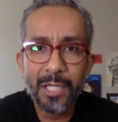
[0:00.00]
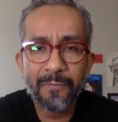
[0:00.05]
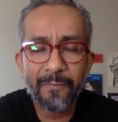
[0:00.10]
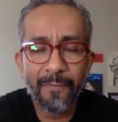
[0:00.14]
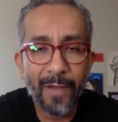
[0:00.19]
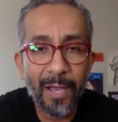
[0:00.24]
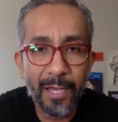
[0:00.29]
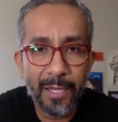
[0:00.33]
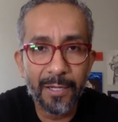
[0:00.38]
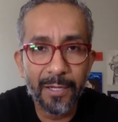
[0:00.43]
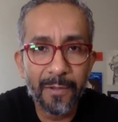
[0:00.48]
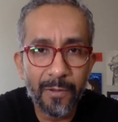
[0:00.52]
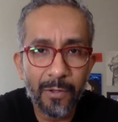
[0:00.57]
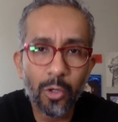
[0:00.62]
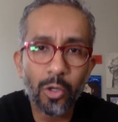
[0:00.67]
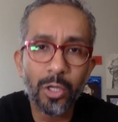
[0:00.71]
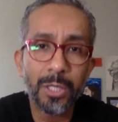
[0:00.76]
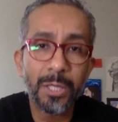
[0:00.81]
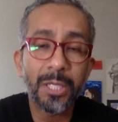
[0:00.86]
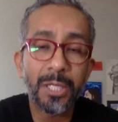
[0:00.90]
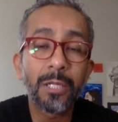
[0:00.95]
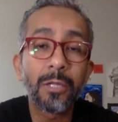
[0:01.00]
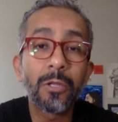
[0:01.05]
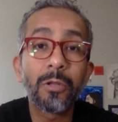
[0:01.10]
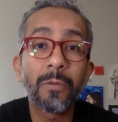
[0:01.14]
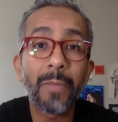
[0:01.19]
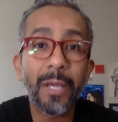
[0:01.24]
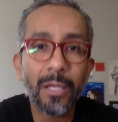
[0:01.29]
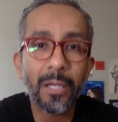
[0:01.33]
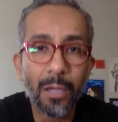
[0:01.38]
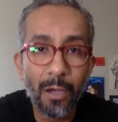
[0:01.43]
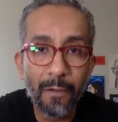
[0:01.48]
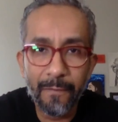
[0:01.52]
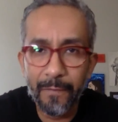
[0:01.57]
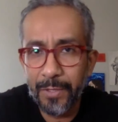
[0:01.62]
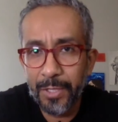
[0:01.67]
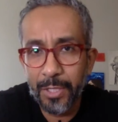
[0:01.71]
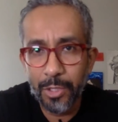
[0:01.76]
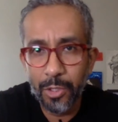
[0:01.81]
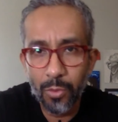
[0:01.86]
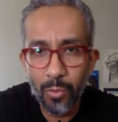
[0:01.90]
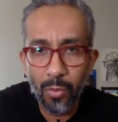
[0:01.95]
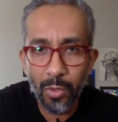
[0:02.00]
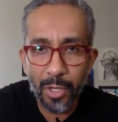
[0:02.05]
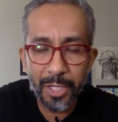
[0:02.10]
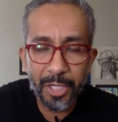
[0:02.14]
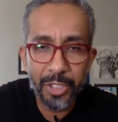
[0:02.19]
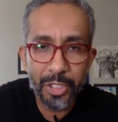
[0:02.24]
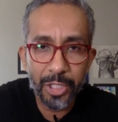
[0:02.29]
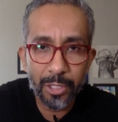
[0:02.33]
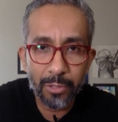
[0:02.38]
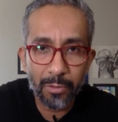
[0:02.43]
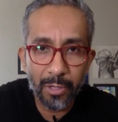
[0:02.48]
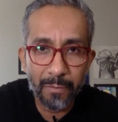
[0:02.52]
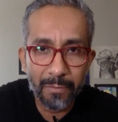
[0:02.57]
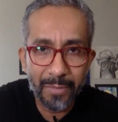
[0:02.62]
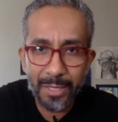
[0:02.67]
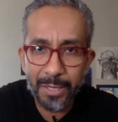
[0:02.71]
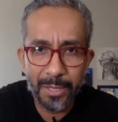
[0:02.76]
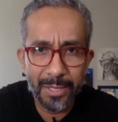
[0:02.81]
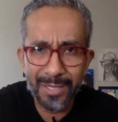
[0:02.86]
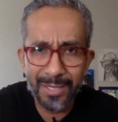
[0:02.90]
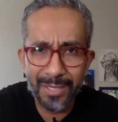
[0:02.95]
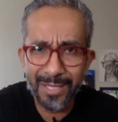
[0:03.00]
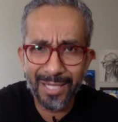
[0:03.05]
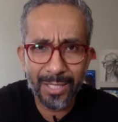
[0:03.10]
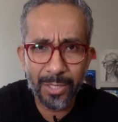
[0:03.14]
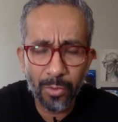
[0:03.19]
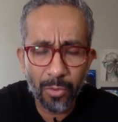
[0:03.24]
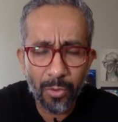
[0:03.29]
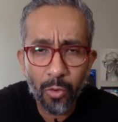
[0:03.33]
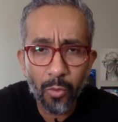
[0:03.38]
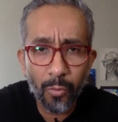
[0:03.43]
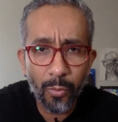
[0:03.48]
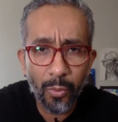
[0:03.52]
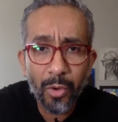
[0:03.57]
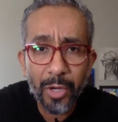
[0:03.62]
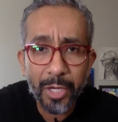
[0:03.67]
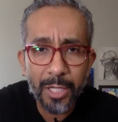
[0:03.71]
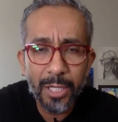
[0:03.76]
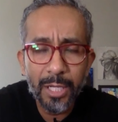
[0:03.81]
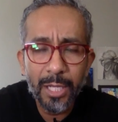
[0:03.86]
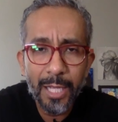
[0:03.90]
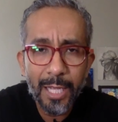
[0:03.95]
it's fine to continue to make offers because you want to generate business. That's the whole point.